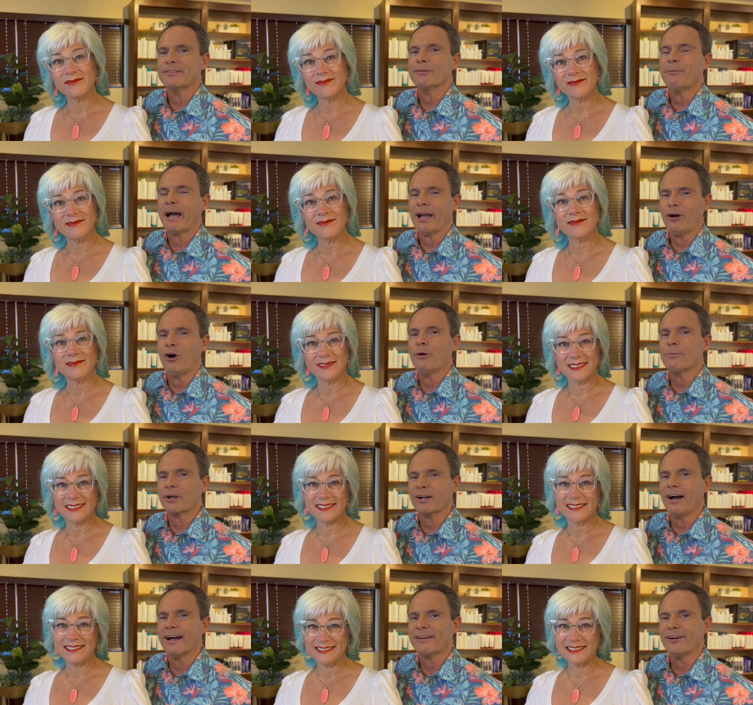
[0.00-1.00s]
Speaker 1: to buy a home or
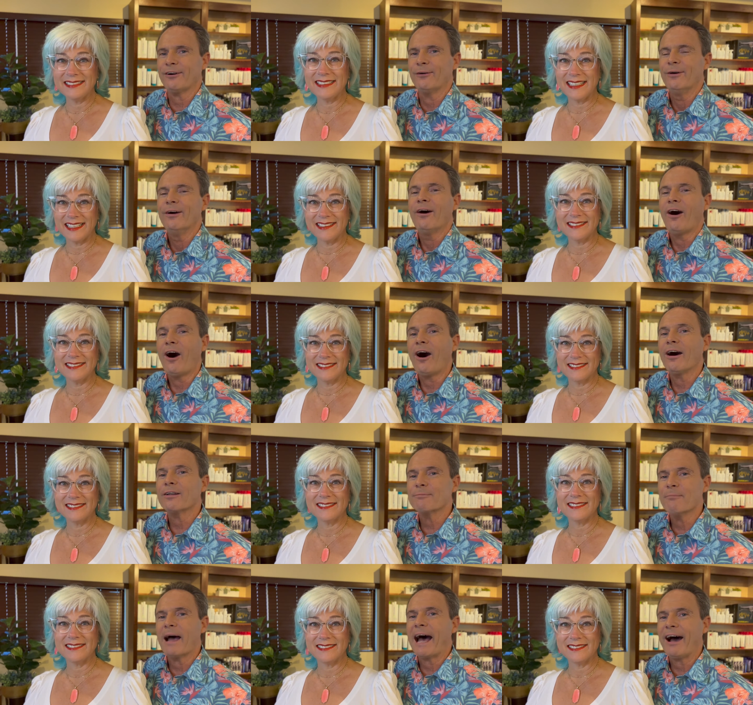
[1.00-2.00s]
condo on
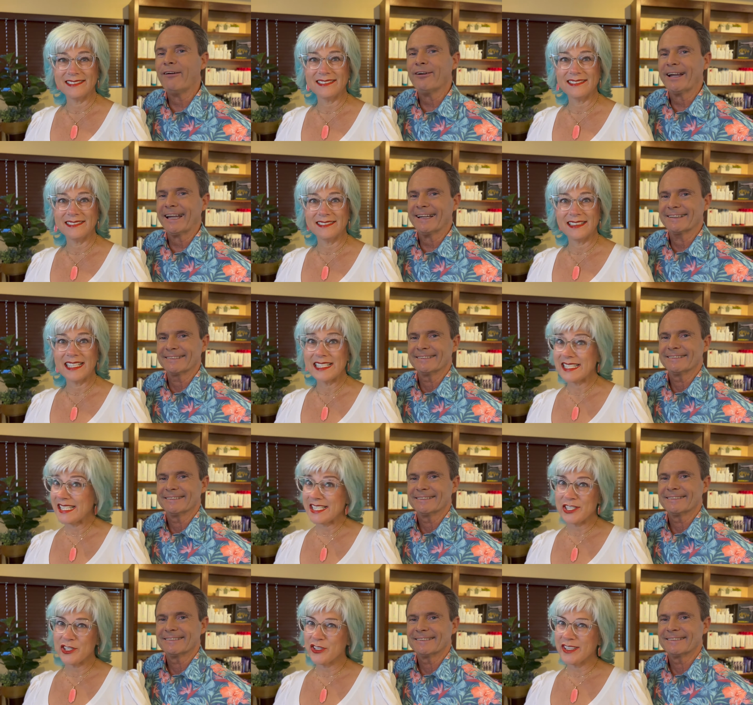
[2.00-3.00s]
Maui. It's
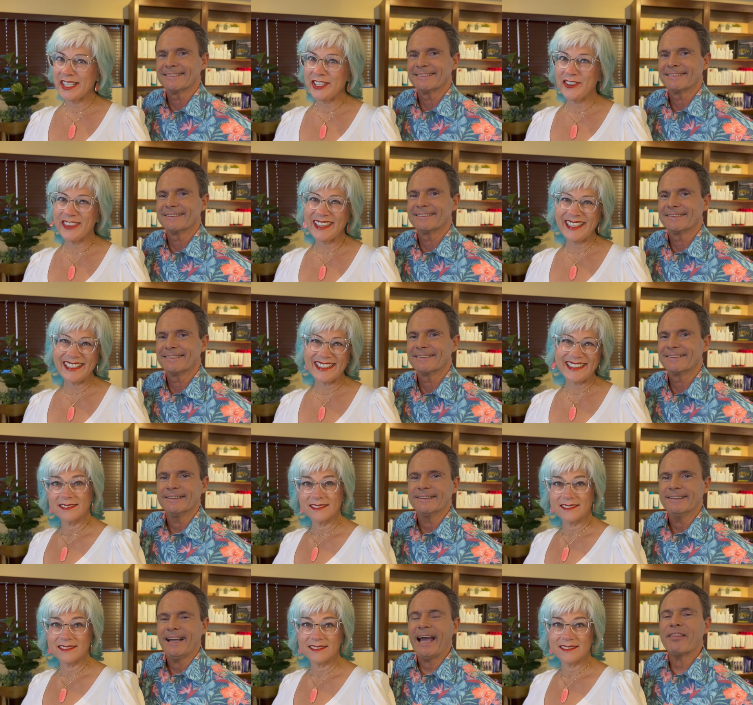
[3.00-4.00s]
easier than you think.
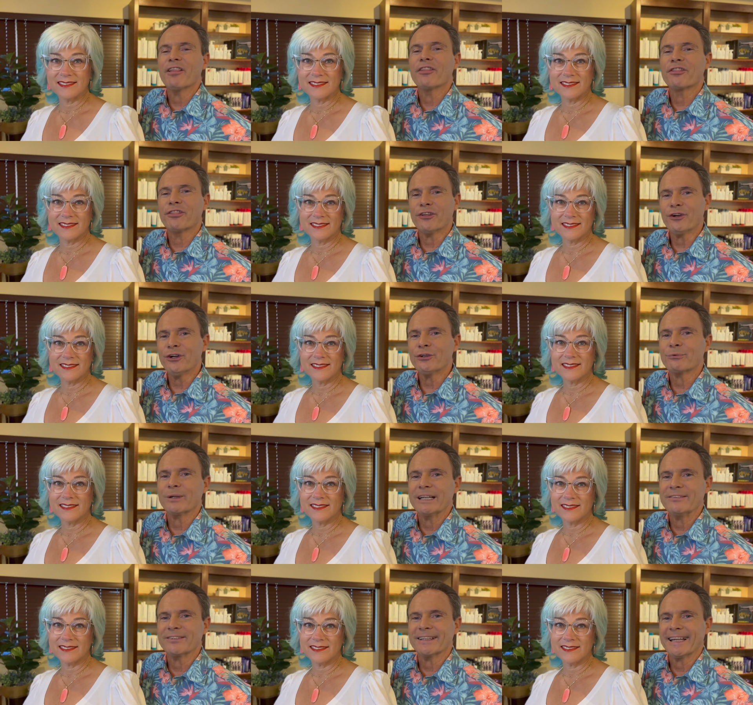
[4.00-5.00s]
And the third
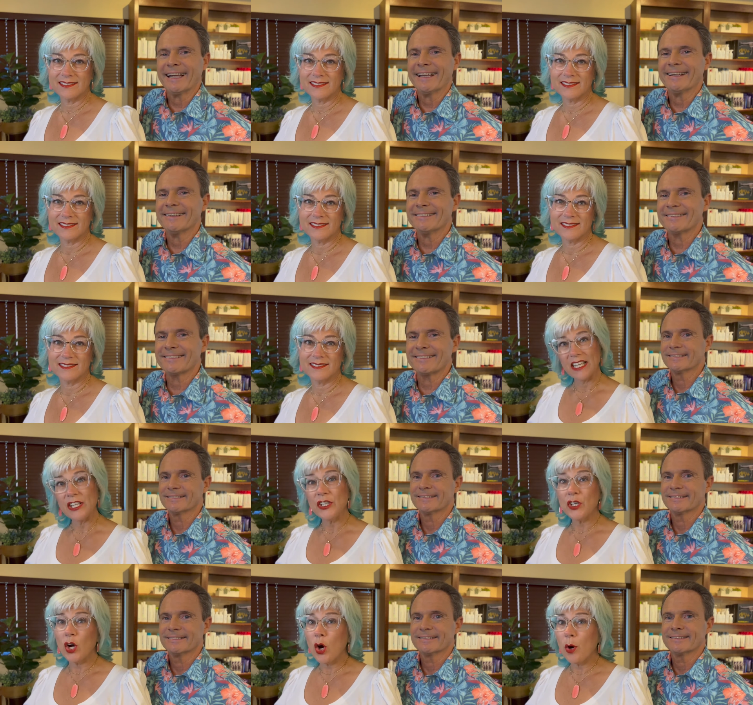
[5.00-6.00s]
reason is
Speaker 2: your
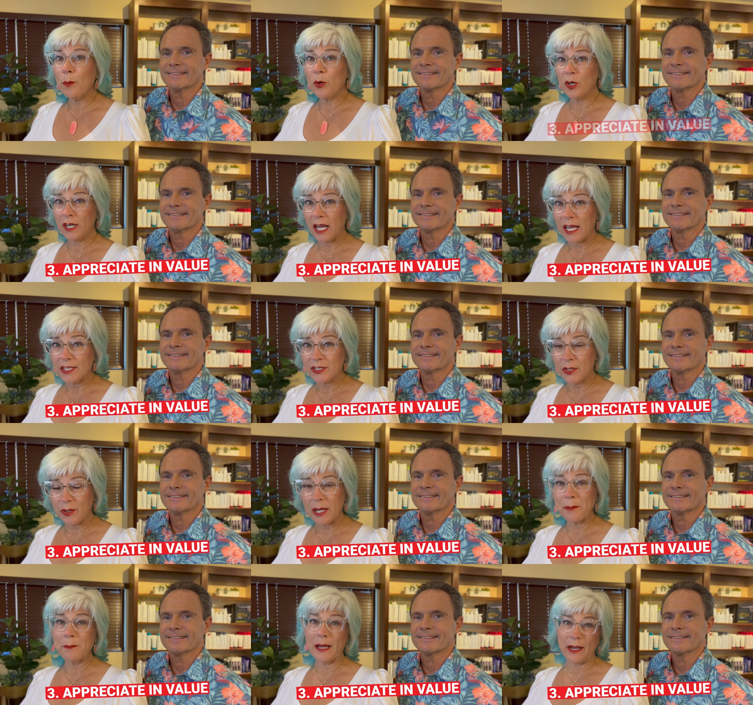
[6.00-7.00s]
home or condo
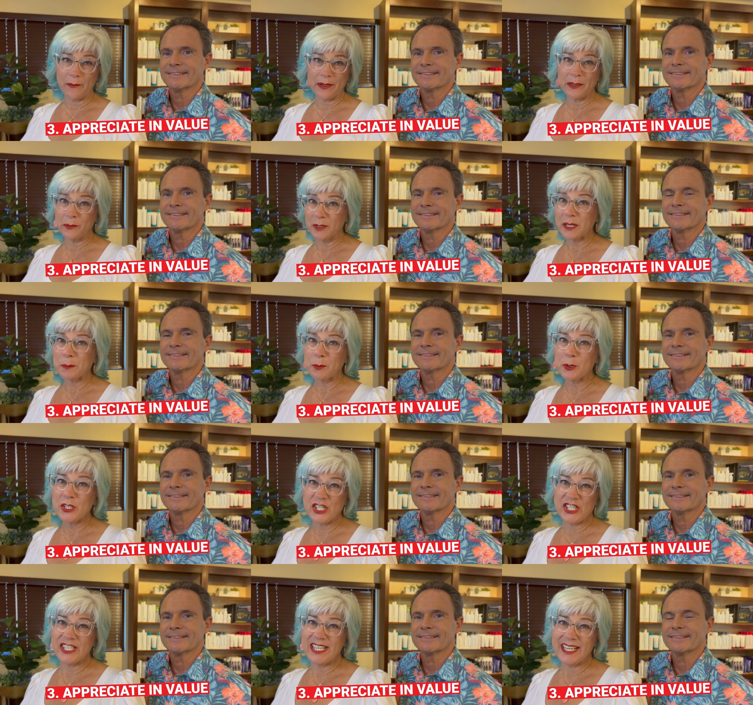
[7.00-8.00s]
on Maui will
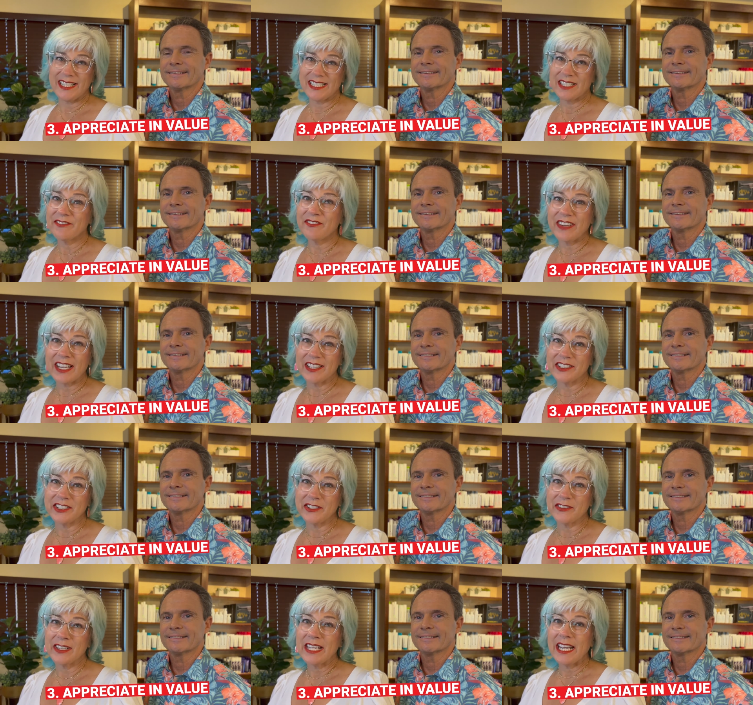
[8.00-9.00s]
appreciate in value.
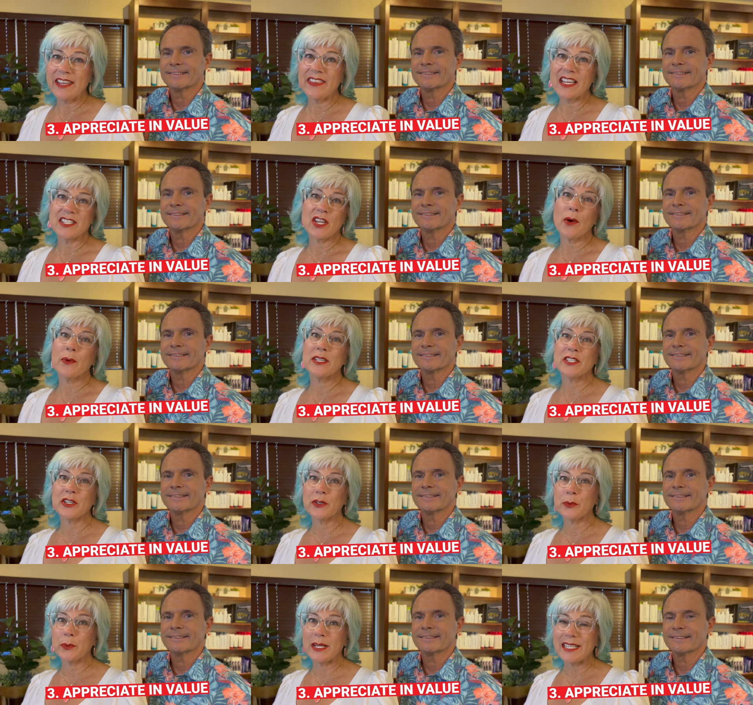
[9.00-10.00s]
And that's always a
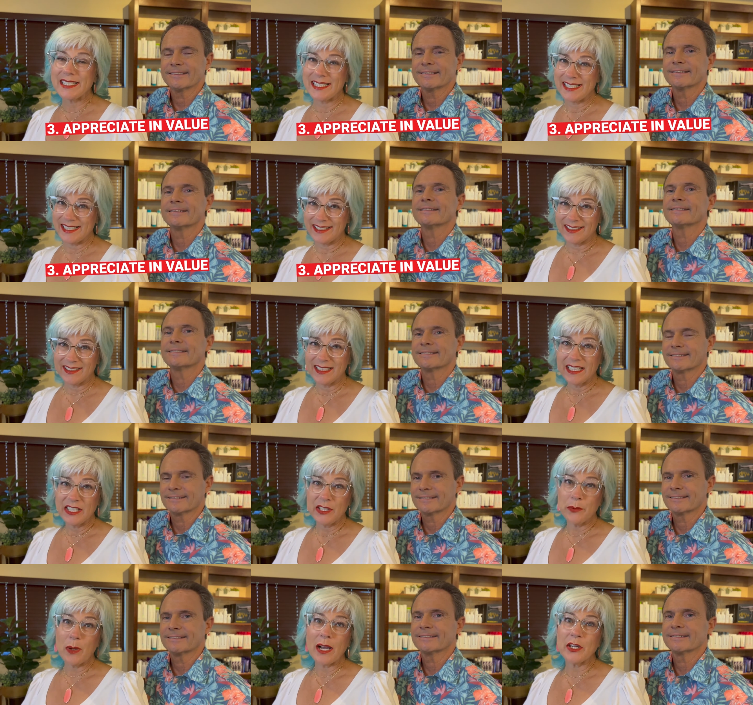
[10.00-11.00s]
great deal. You
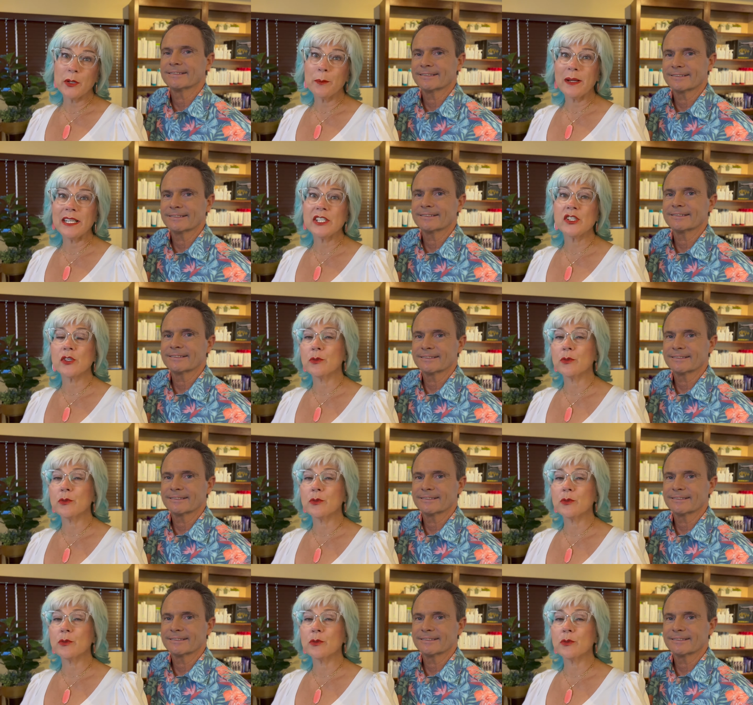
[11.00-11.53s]
want your money to